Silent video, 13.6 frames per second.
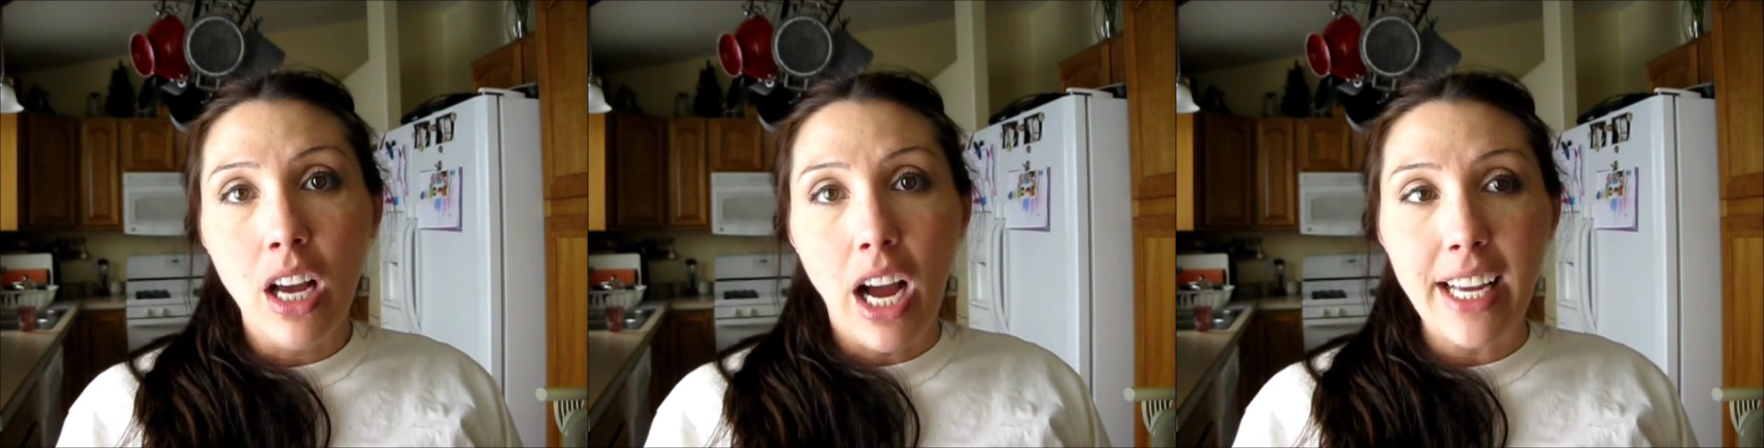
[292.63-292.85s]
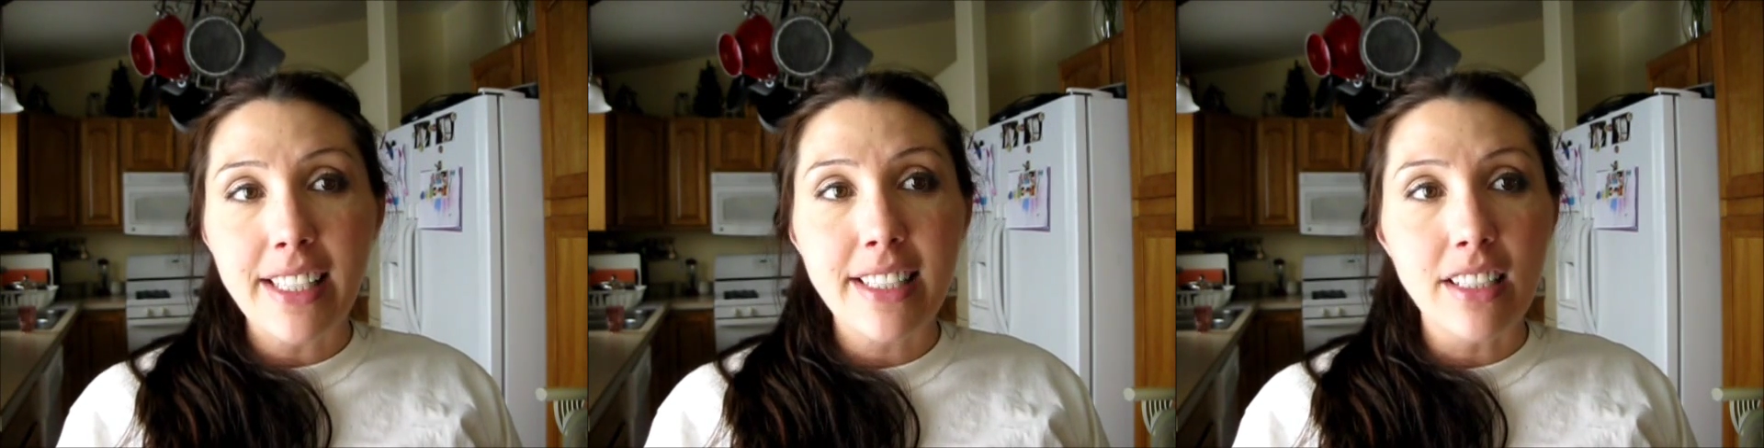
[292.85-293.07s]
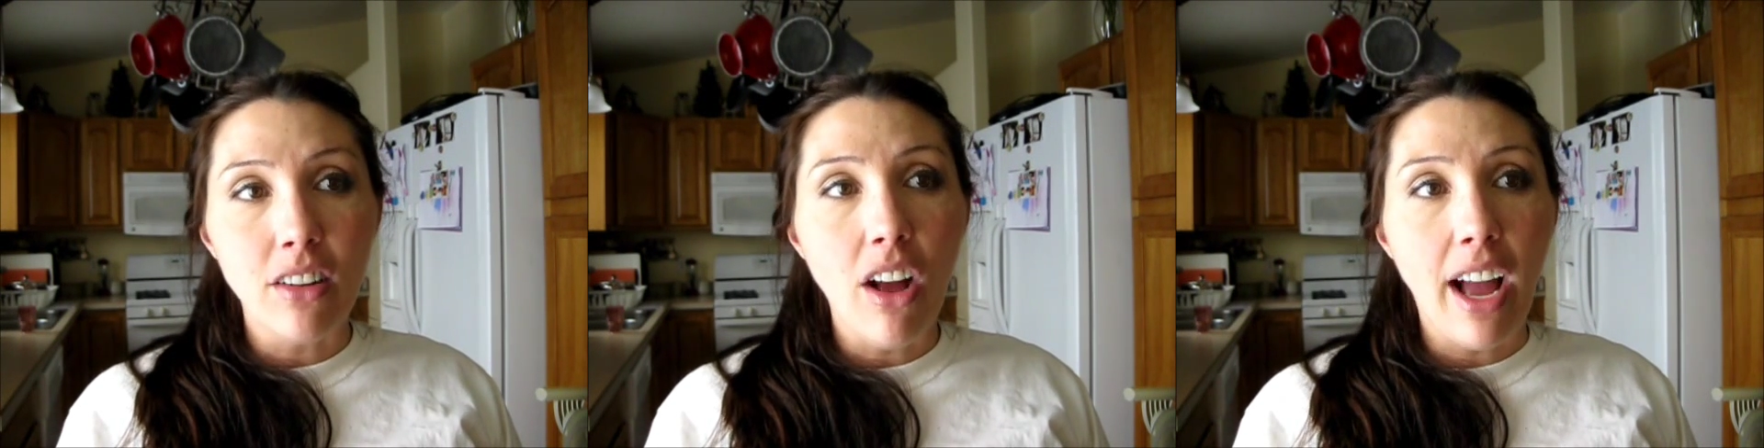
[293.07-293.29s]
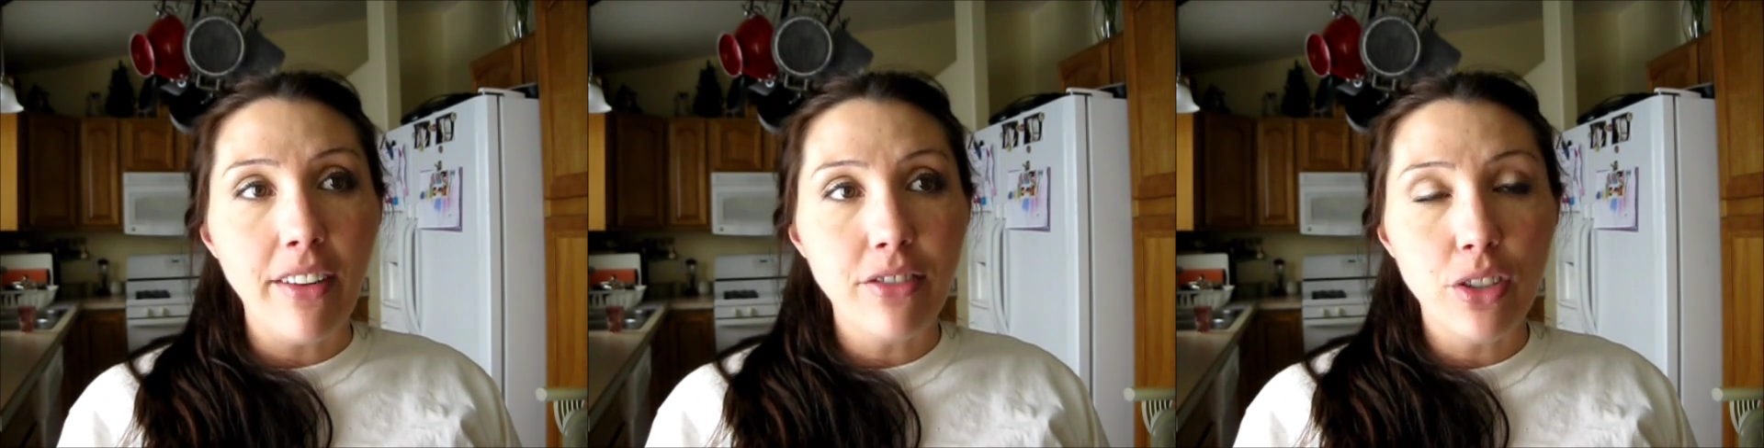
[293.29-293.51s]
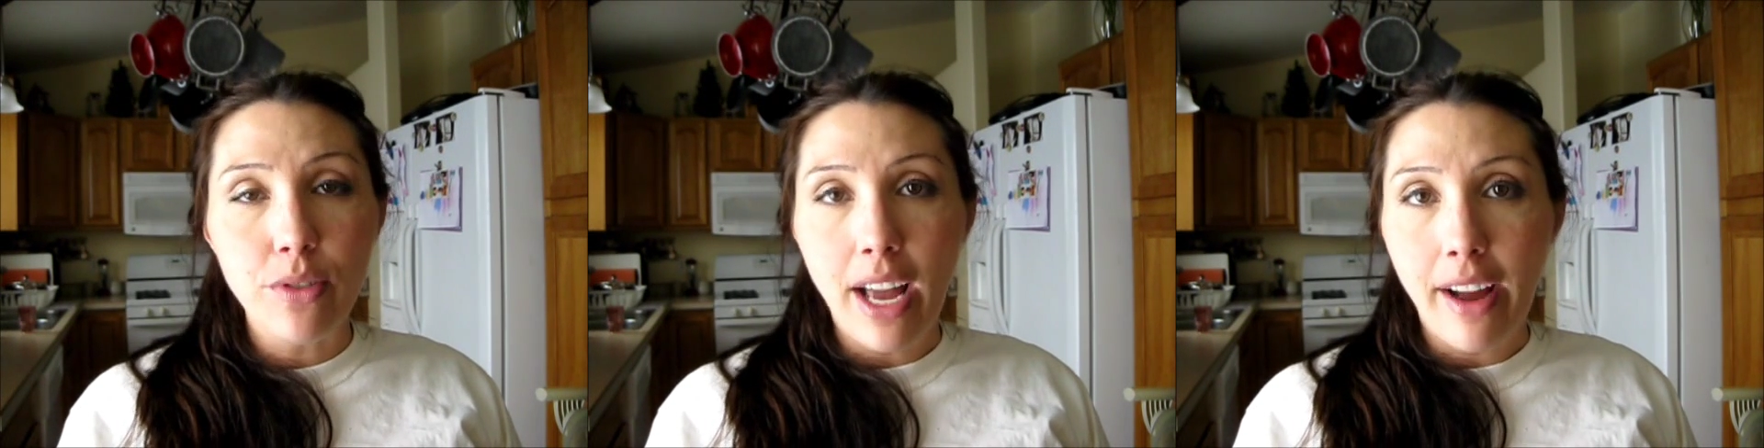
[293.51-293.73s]
I still have
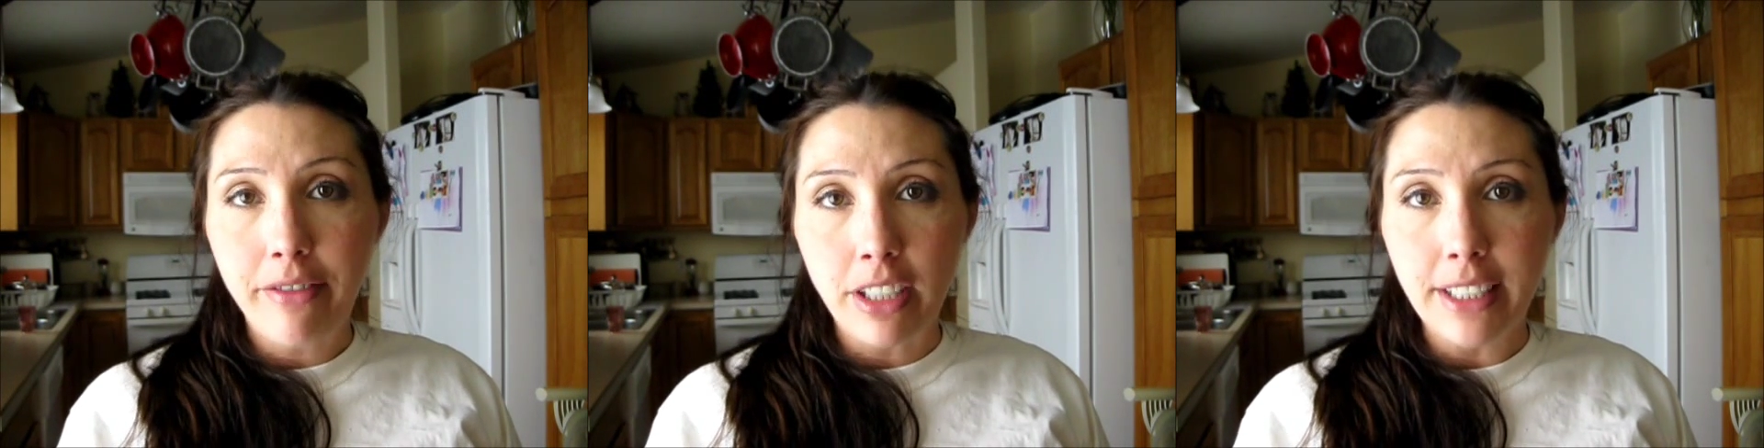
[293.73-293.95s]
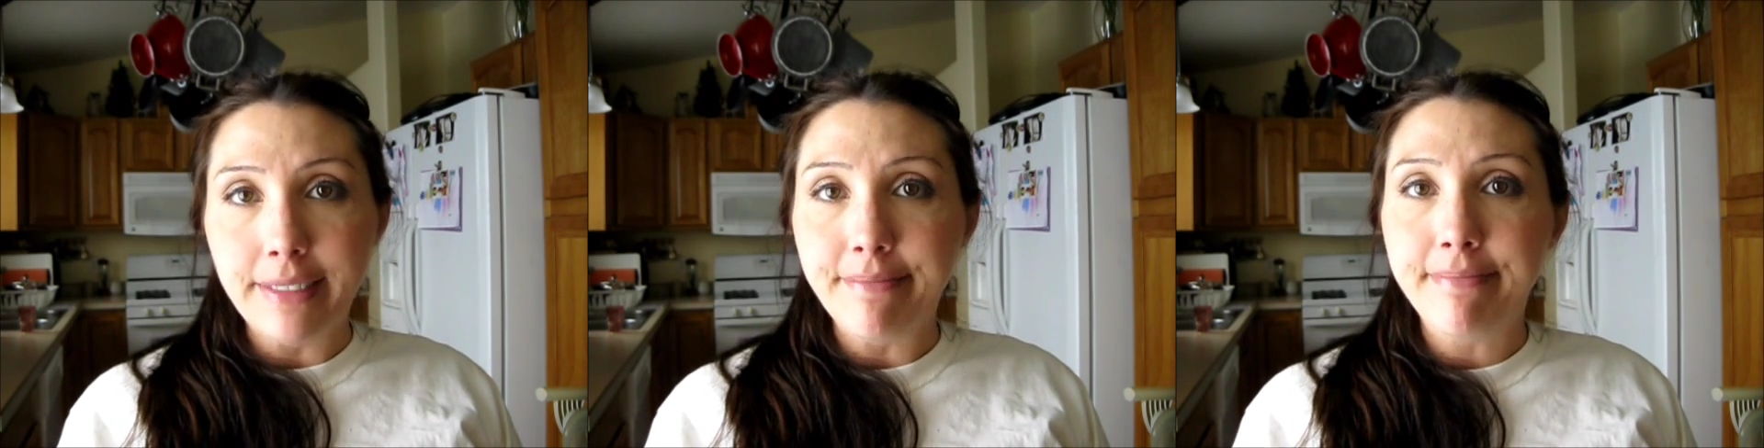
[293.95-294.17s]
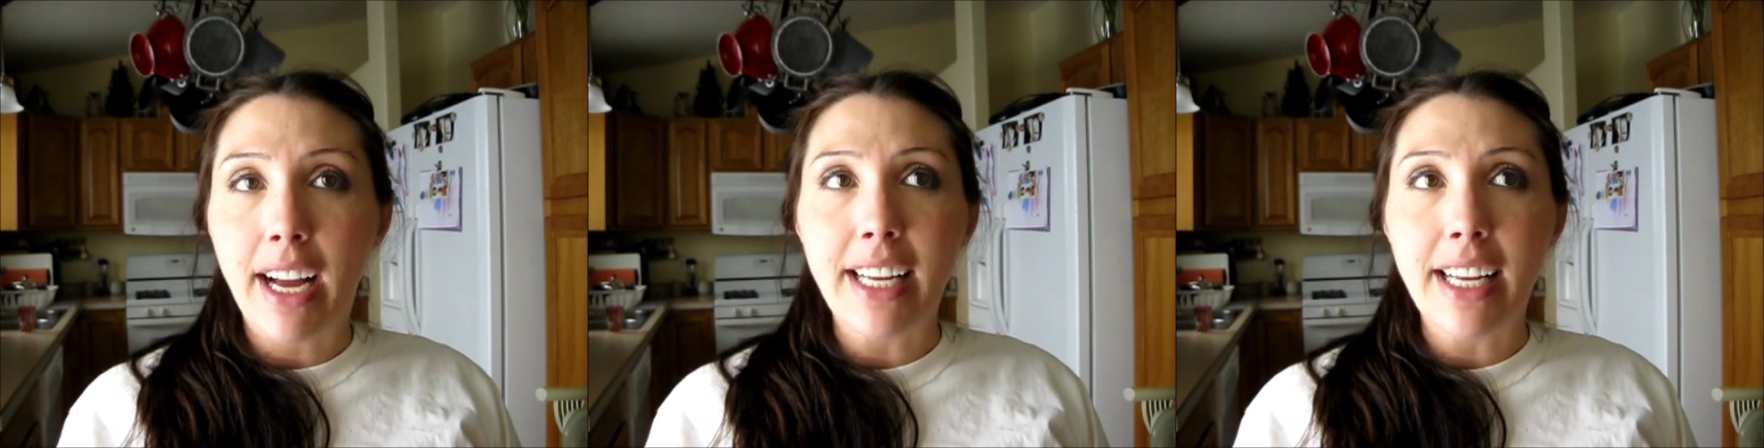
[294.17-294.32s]
to use Afrin.